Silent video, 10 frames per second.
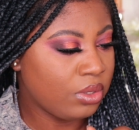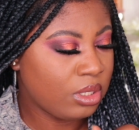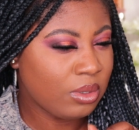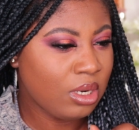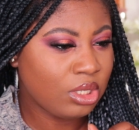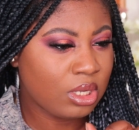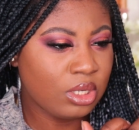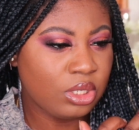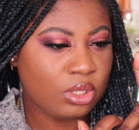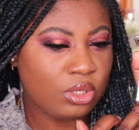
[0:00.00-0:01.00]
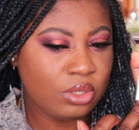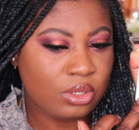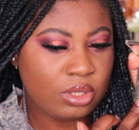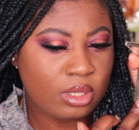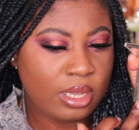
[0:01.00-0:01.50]
This one I kind of just use
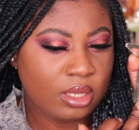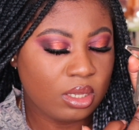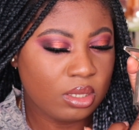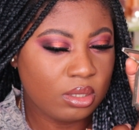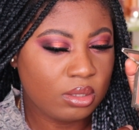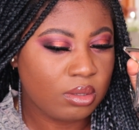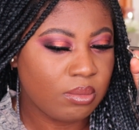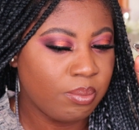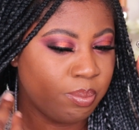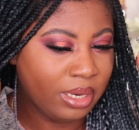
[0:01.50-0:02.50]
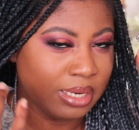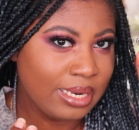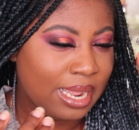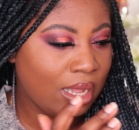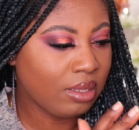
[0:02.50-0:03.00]
to like blend
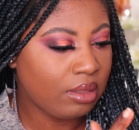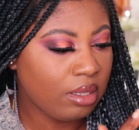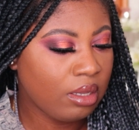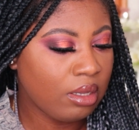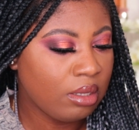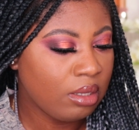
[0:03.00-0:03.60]
out the